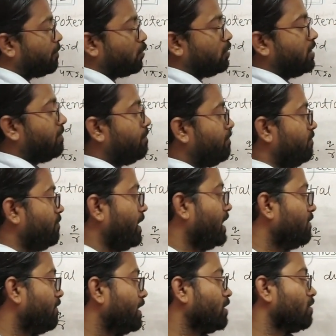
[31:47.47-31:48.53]
up to the
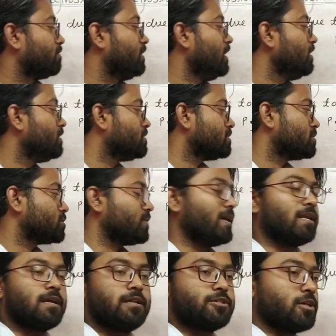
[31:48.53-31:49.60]
periphery of the
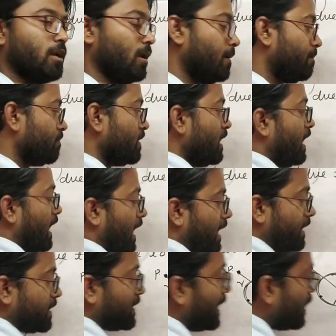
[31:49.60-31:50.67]
spherical shell,
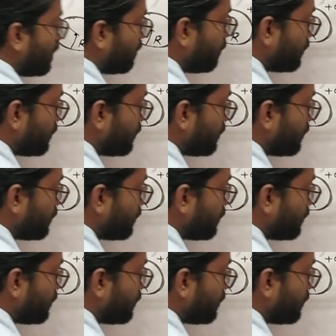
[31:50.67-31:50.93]
and then